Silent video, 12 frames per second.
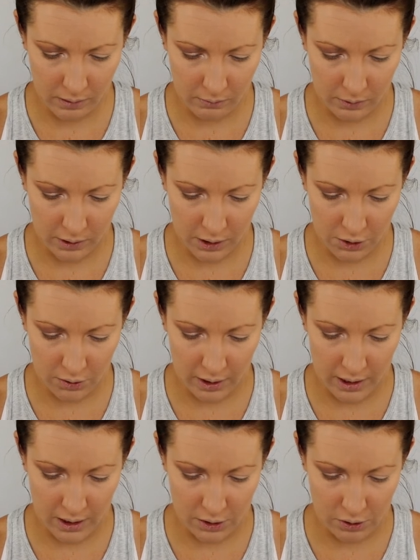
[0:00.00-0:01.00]
We're gonna
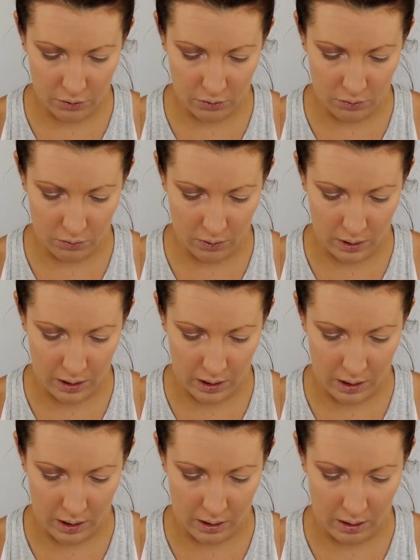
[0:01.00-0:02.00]
try to do
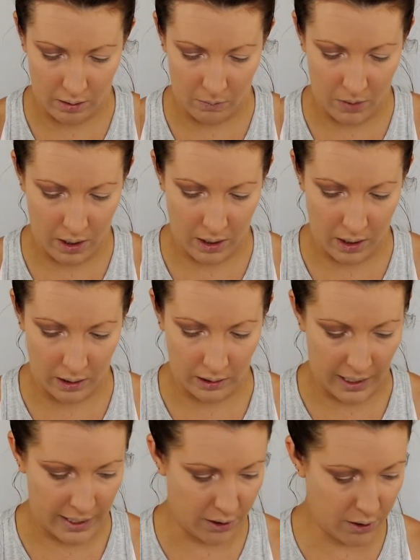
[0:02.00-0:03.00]

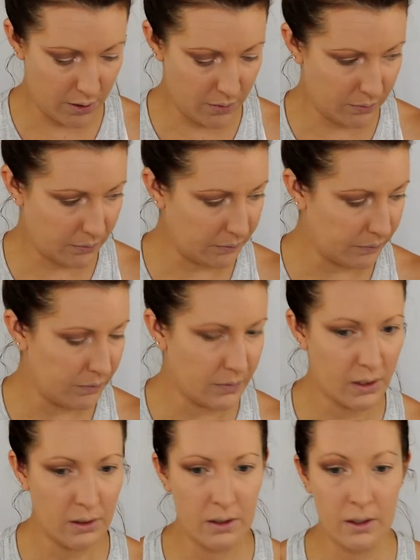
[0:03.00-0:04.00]
liner.
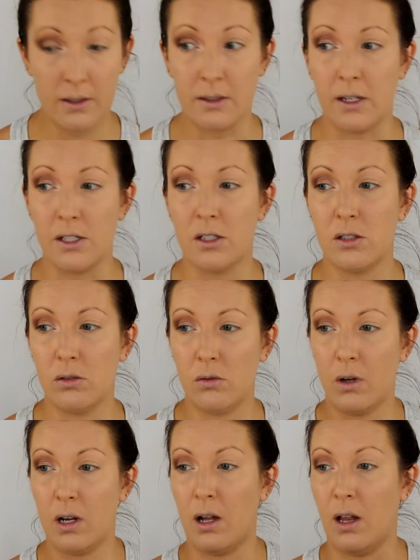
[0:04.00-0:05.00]
I just don't
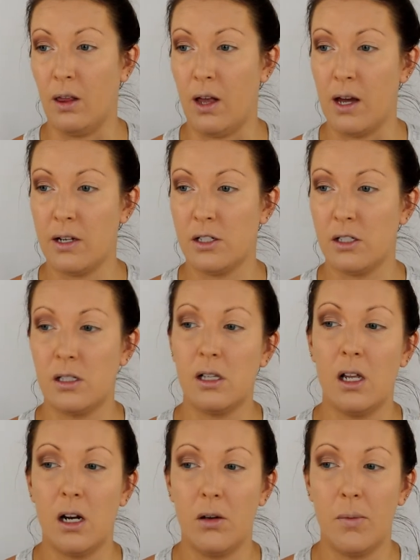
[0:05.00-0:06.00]
want a lot, just
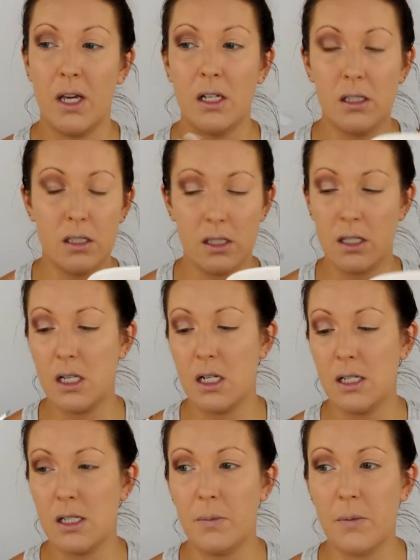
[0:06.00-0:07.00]
a little bit, just a
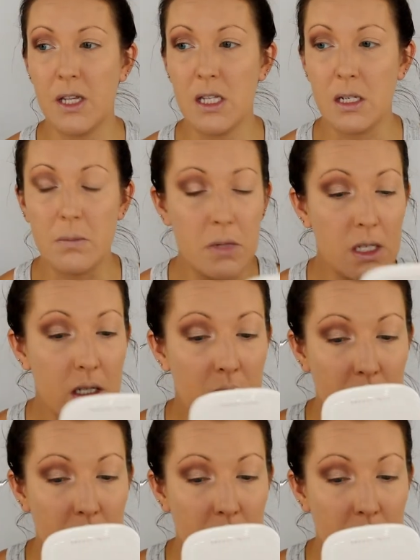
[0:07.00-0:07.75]
little something, something.